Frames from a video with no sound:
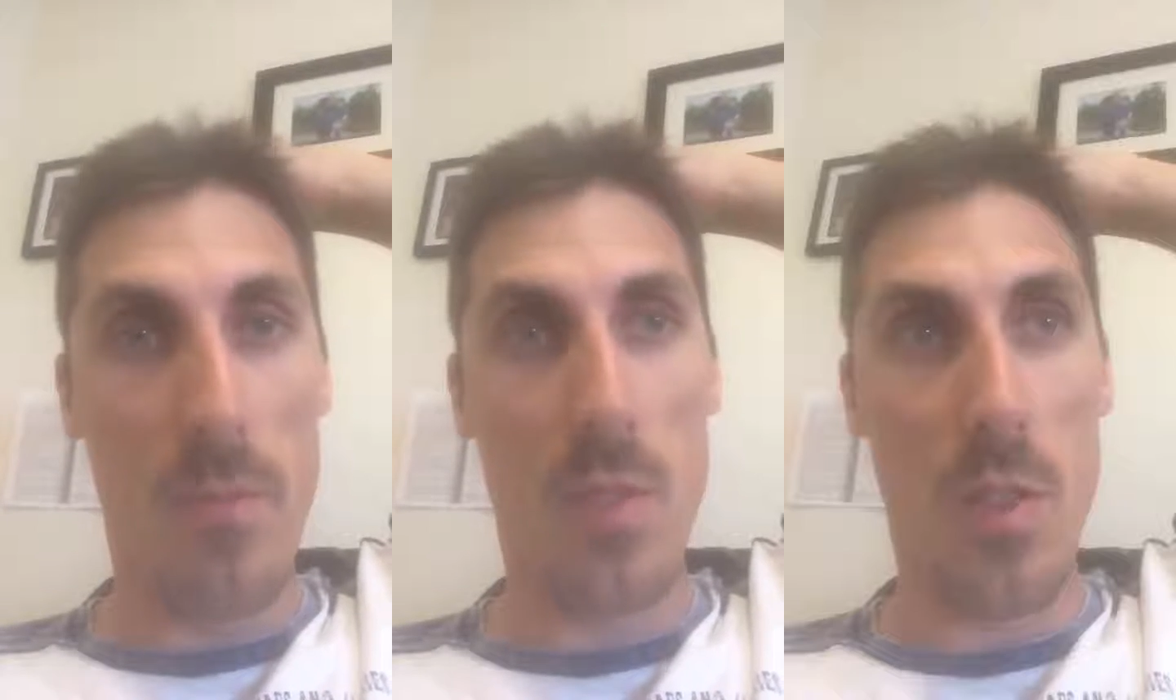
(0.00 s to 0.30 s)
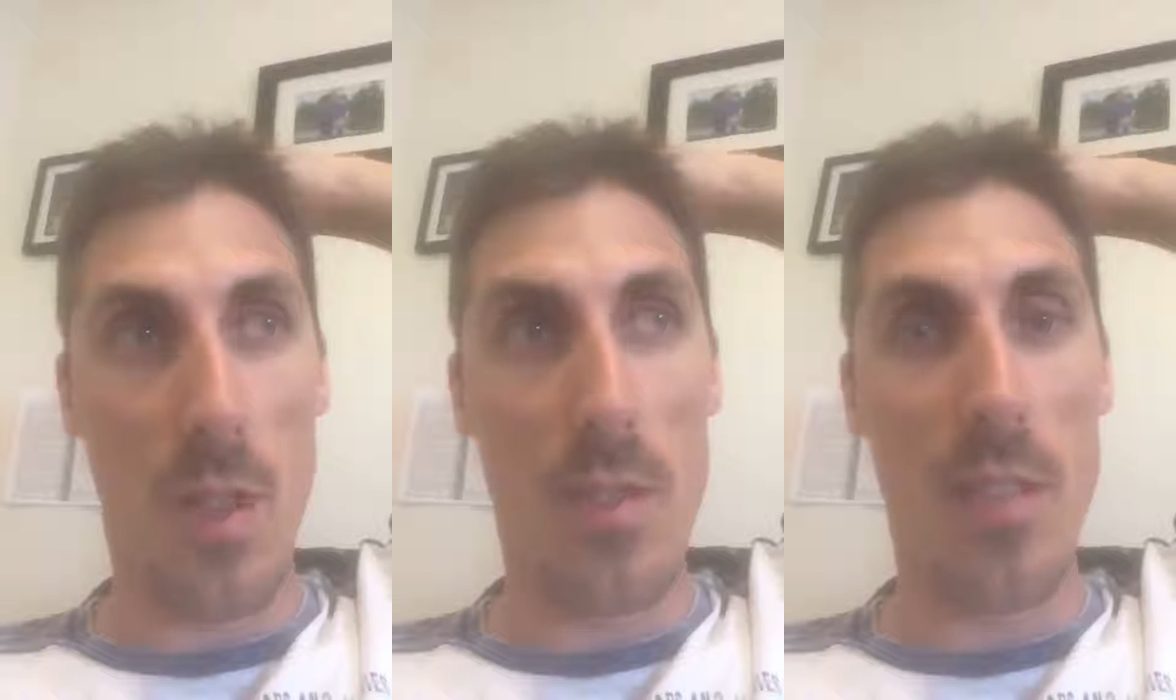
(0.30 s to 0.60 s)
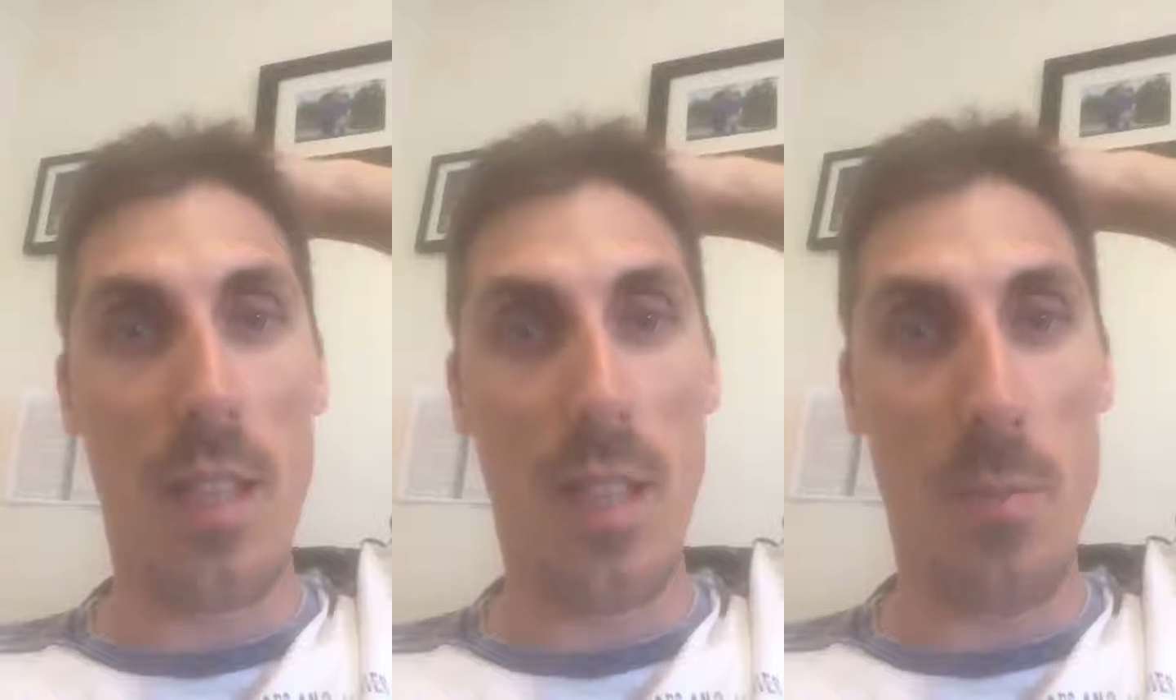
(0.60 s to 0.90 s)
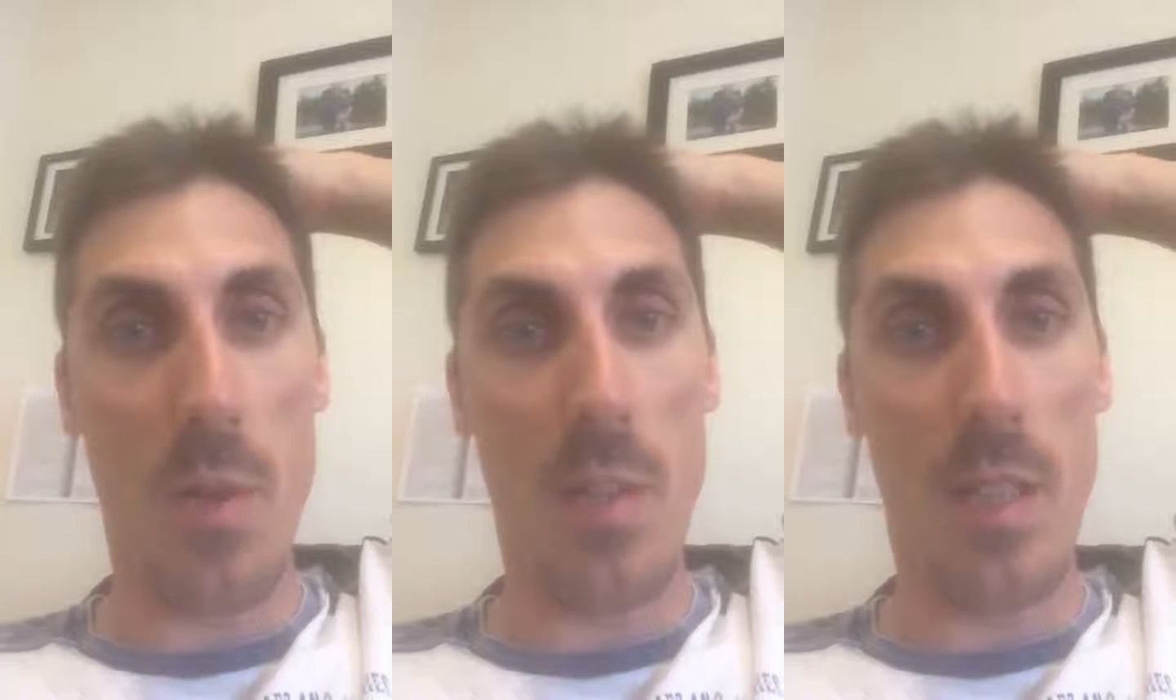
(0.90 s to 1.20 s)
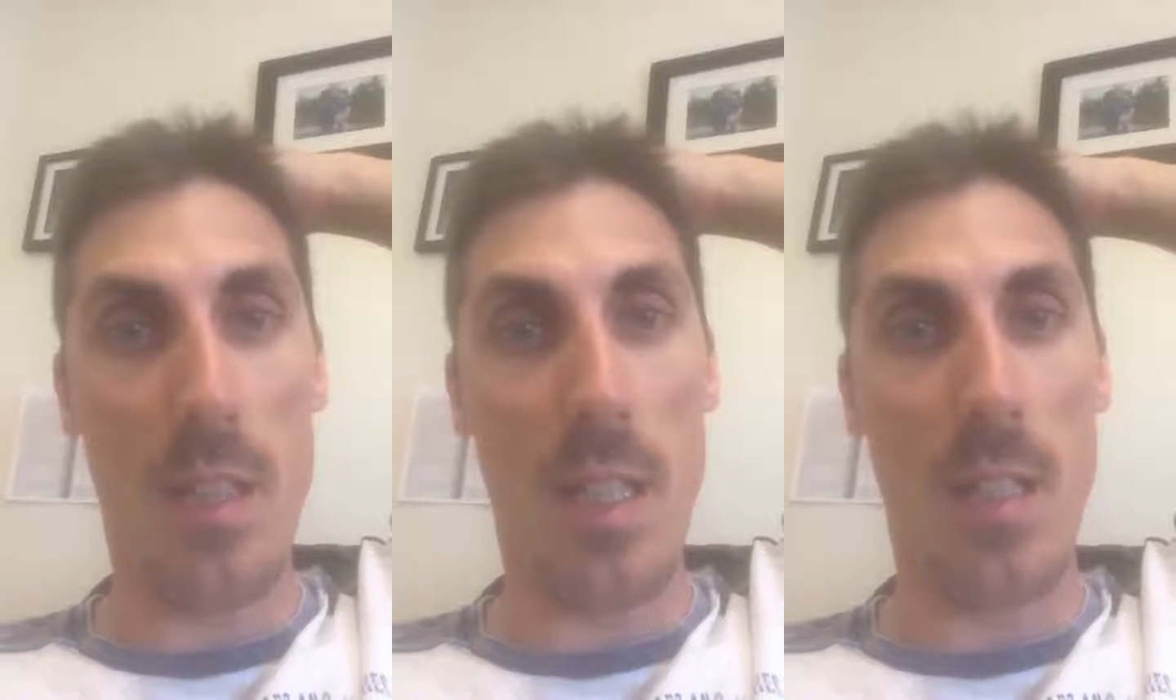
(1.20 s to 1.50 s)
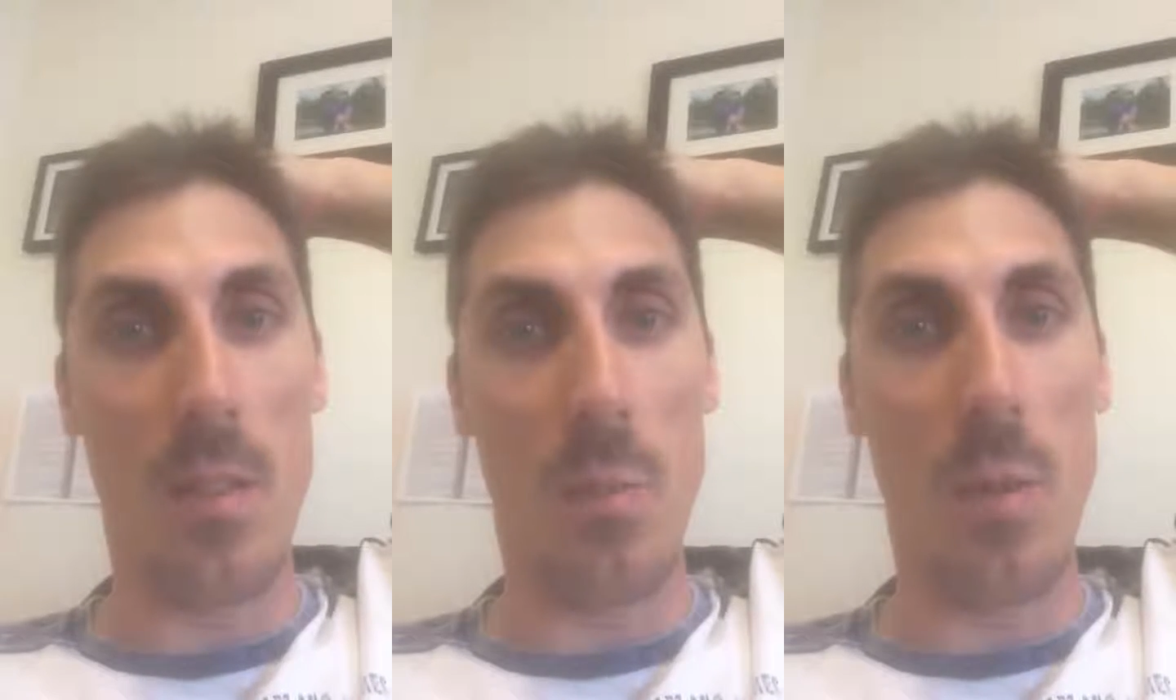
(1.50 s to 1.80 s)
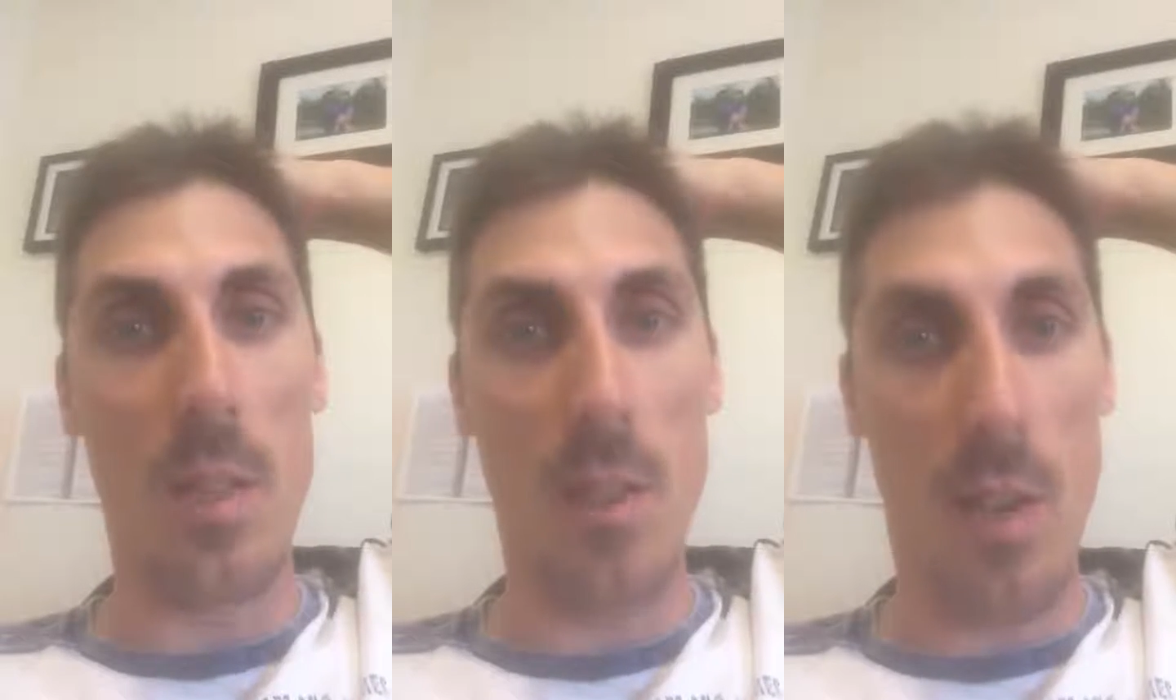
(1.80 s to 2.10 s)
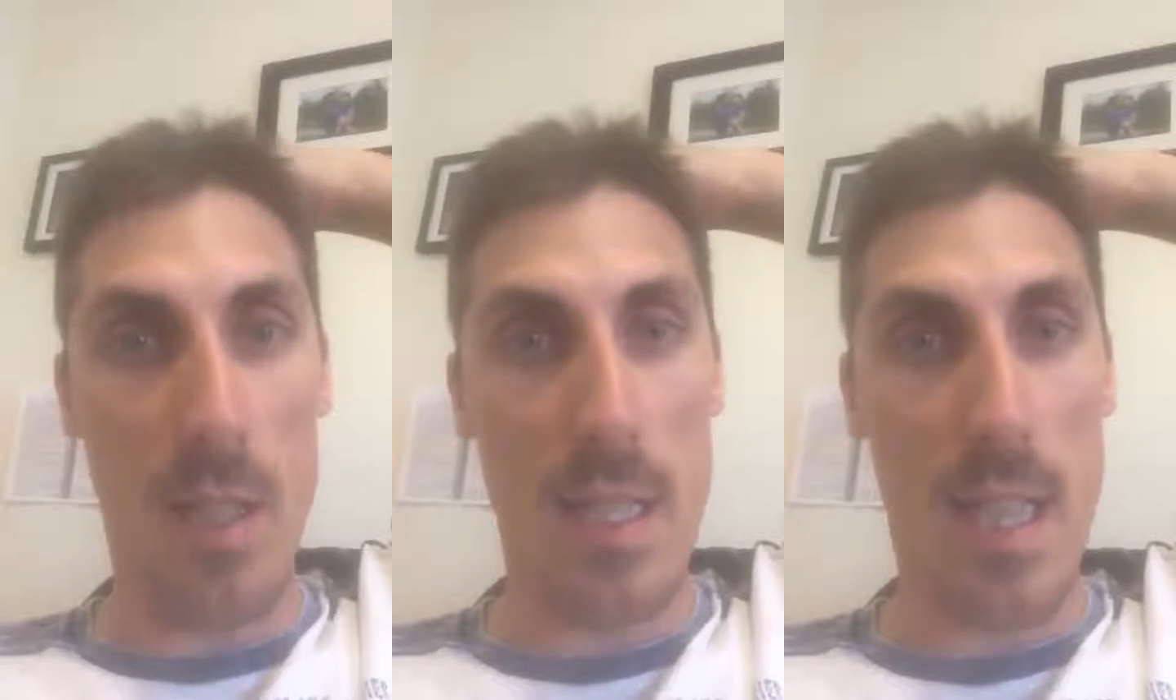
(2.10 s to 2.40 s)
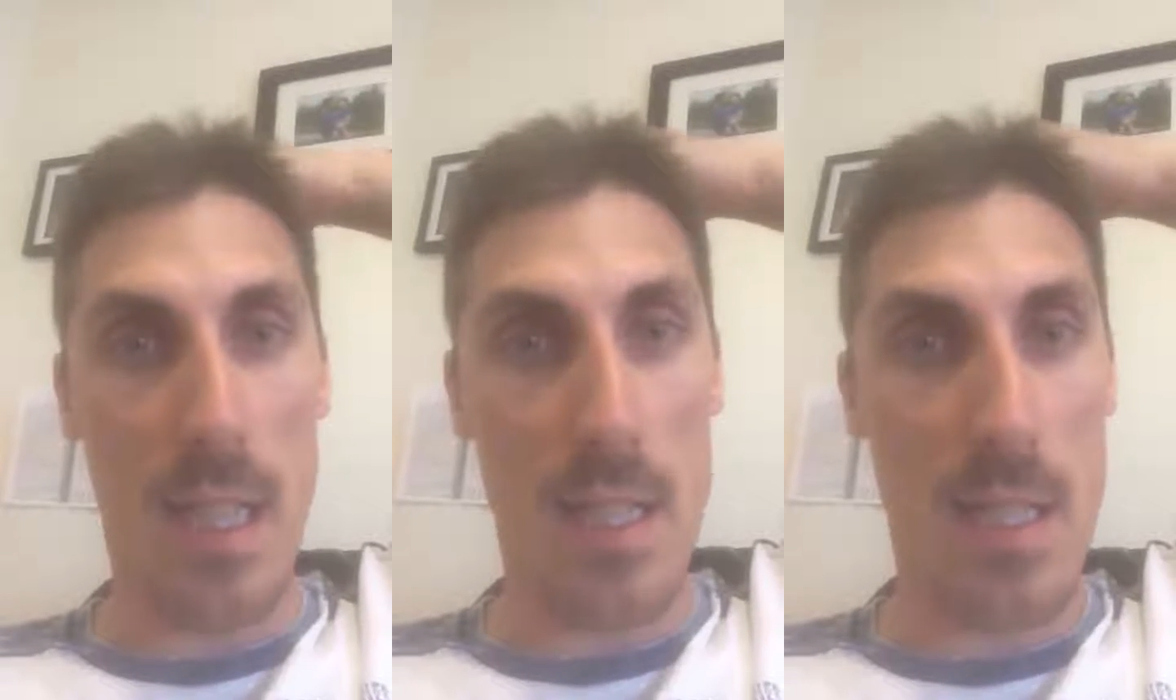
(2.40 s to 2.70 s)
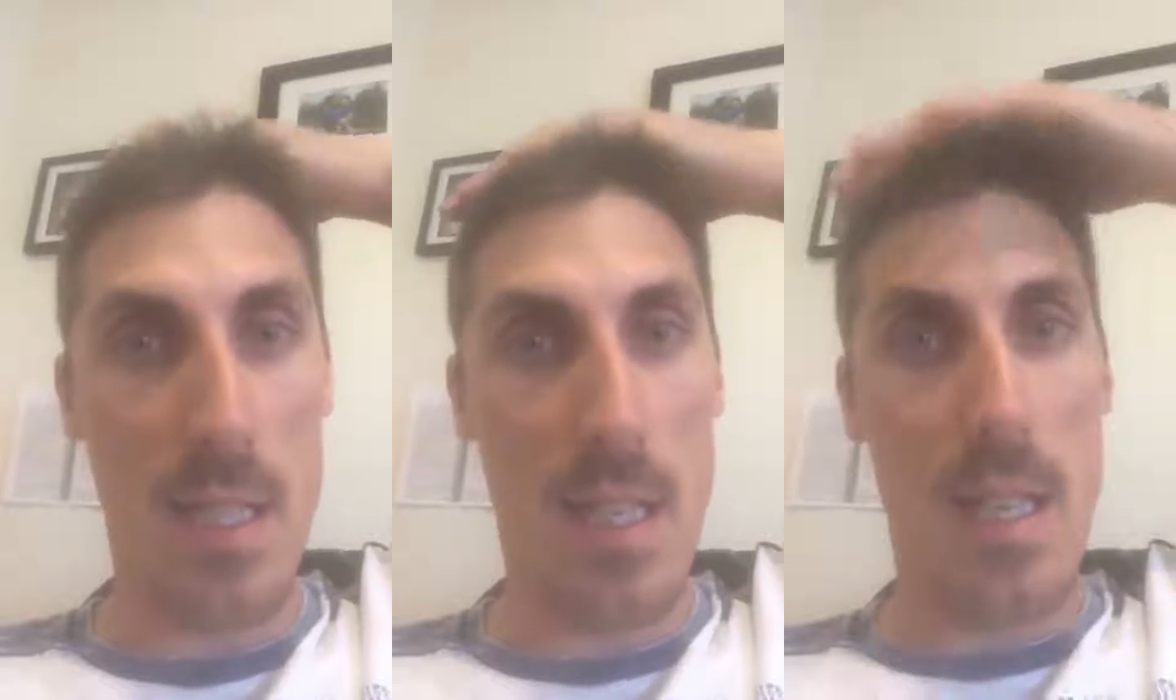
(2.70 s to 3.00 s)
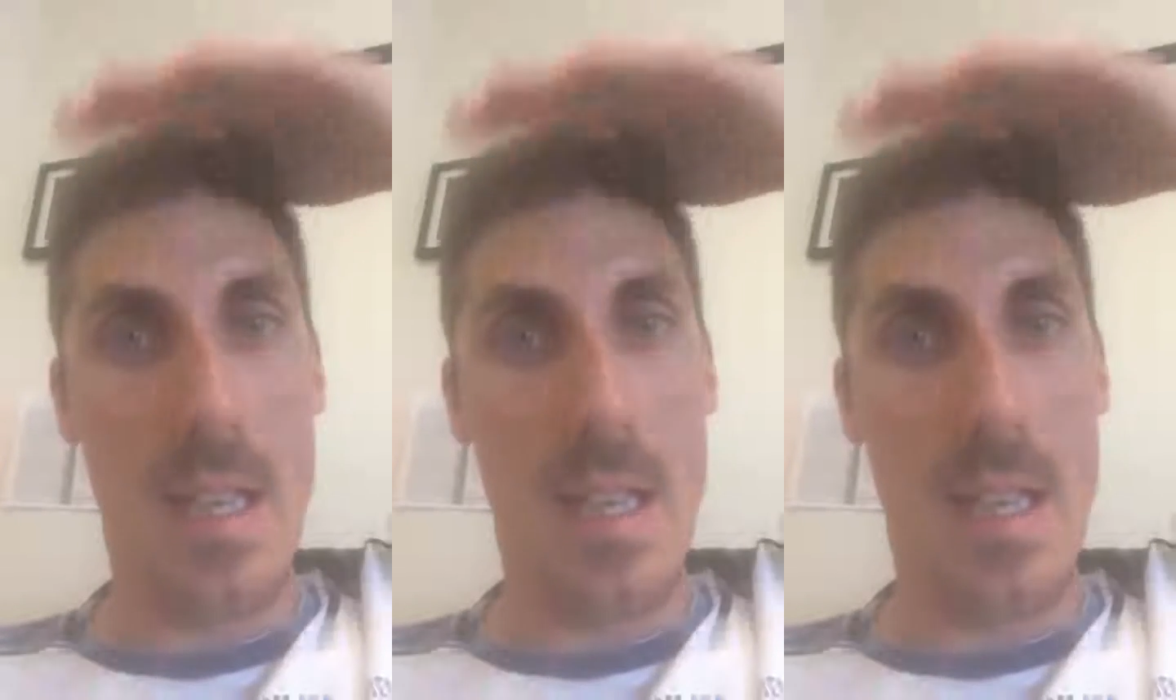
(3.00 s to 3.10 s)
Start to think about it in what context